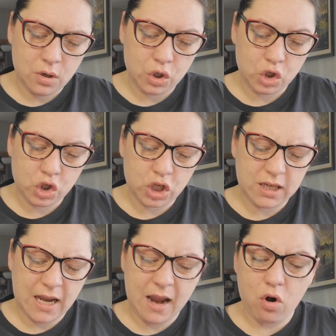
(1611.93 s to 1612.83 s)

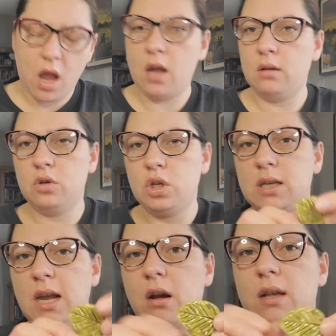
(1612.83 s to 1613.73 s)
Shatera.
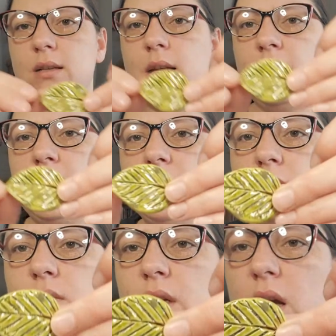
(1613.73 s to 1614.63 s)
Shatera's Clay
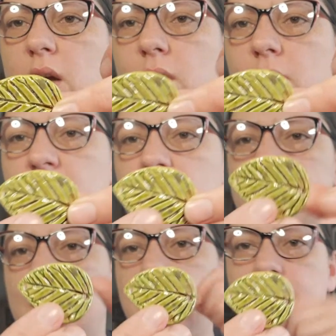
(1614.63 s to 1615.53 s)
Studio. Here's
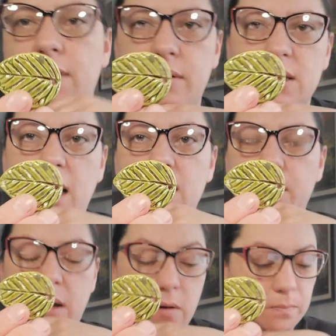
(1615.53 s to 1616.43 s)
that leaf I was talking
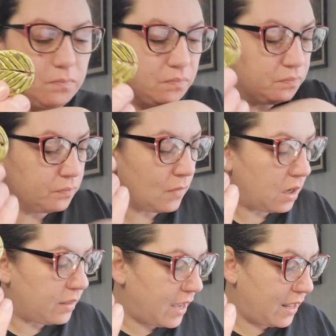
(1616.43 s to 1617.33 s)
about
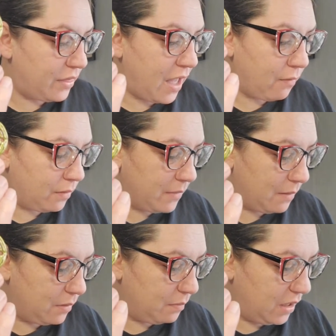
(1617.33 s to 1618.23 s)
that I thought would
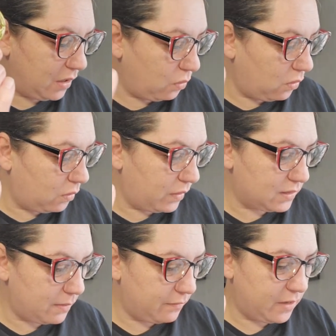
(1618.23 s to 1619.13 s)
maybe be cool with
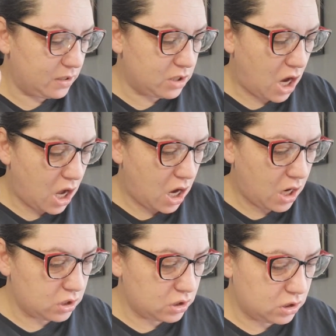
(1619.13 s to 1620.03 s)
some
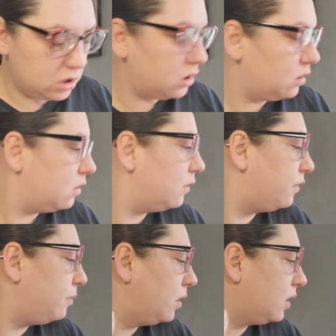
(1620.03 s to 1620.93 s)
vintage
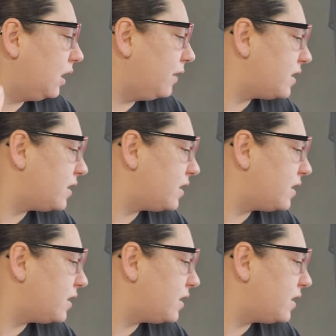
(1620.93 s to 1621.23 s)
leaves